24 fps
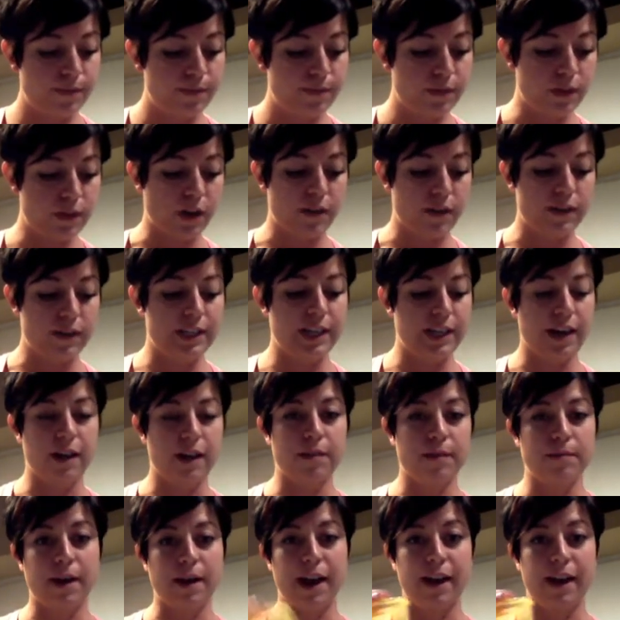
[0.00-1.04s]
So I would
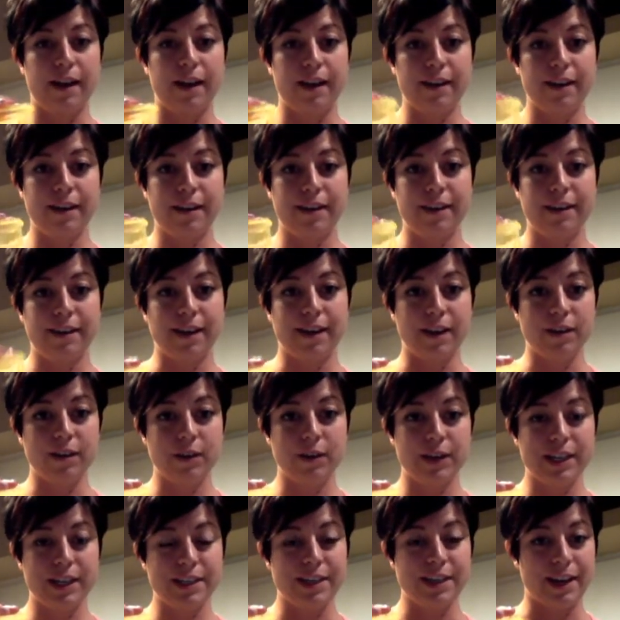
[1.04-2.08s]
take my yellow
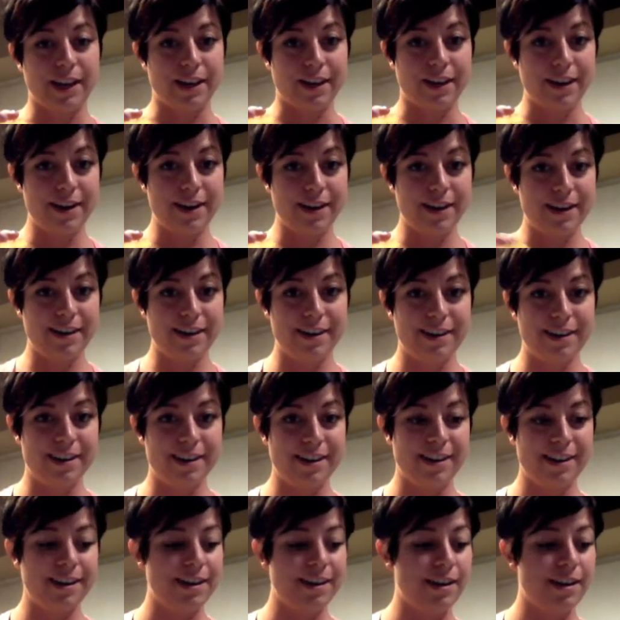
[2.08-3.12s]
container
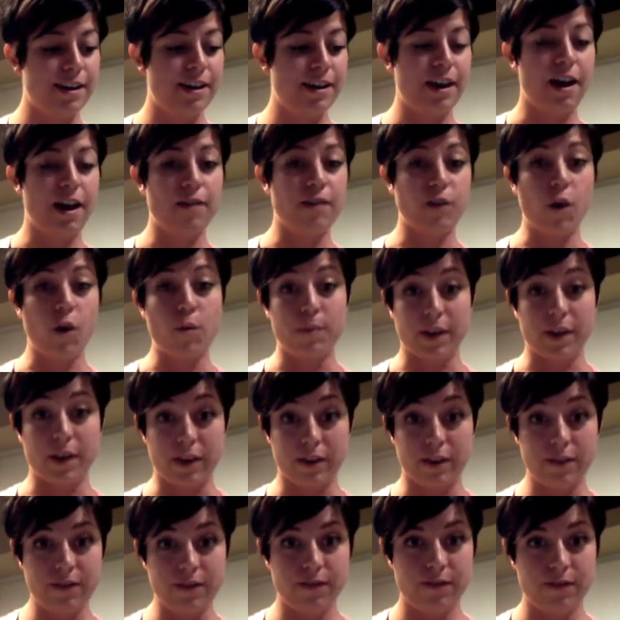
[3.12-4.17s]
of
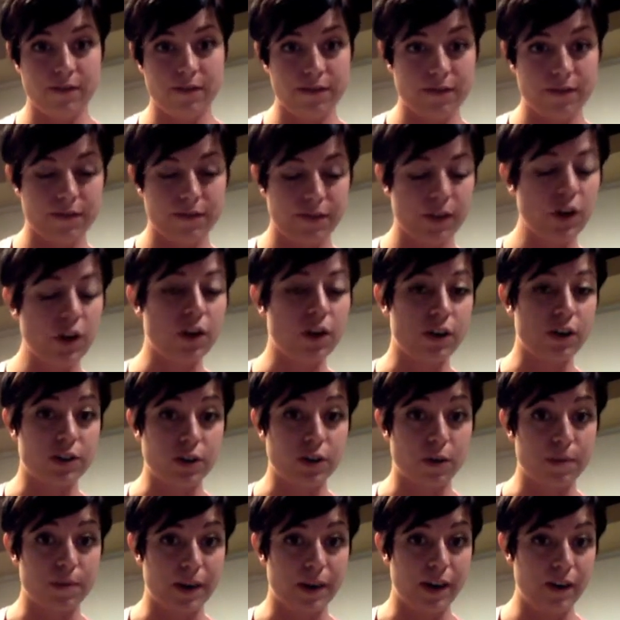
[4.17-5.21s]
oatmeal, cooked
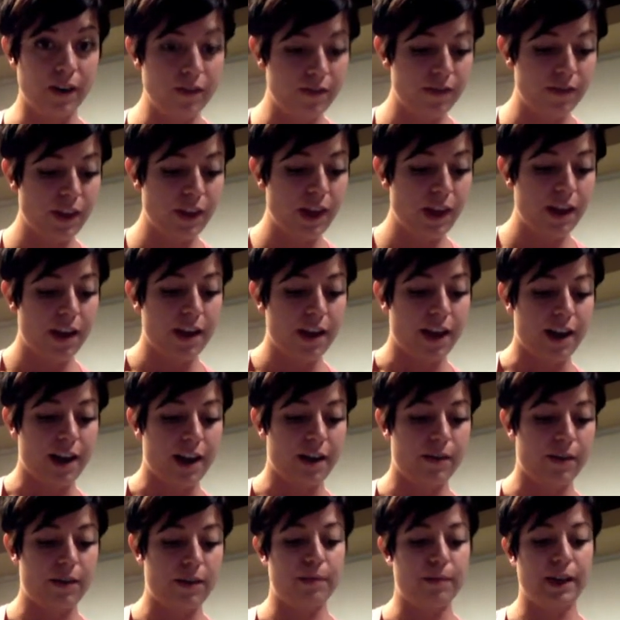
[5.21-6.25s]
oatmeal, and I
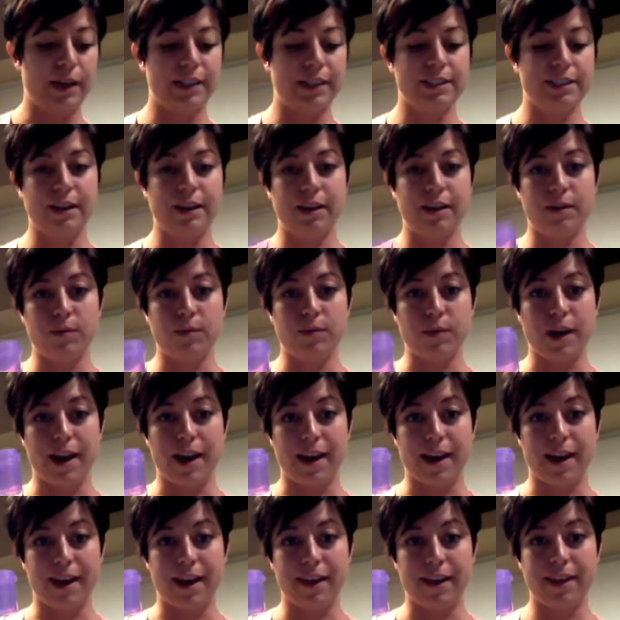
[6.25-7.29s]
would mix it
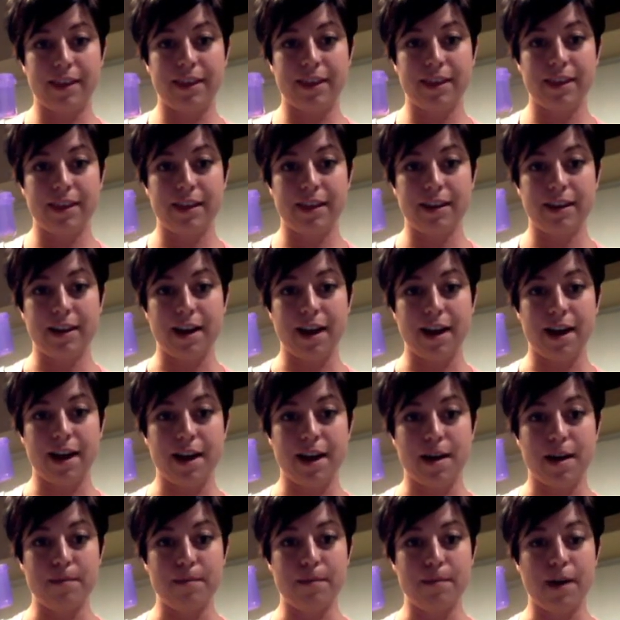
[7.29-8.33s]
with
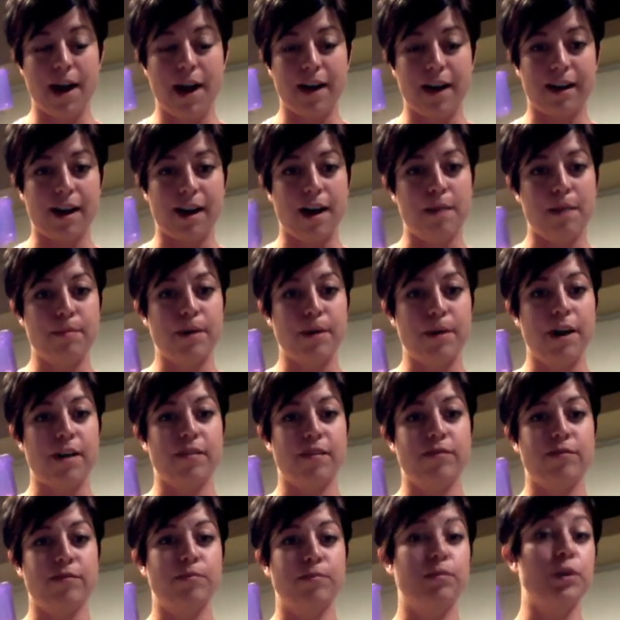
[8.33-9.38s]
a cup
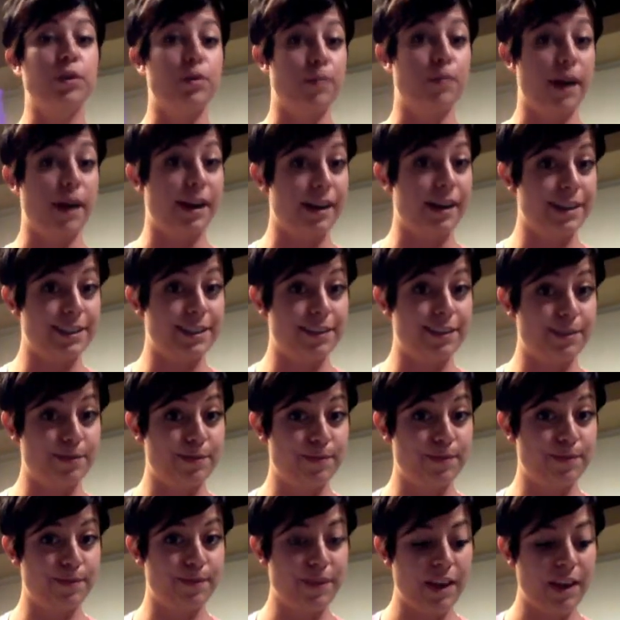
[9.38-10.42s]
of blueberries.
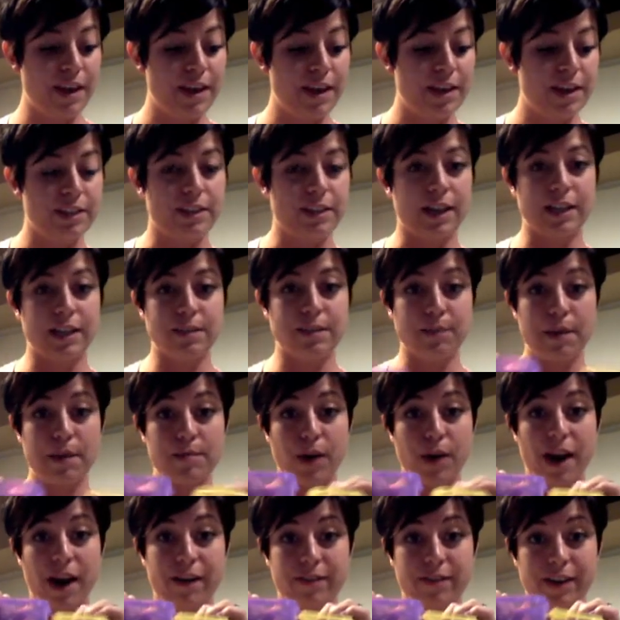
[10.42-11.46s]
So that's my
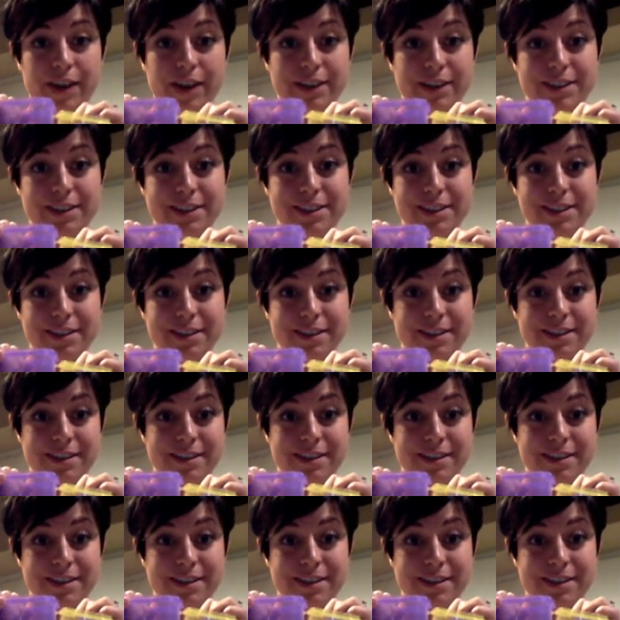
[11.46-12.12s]
breakfast.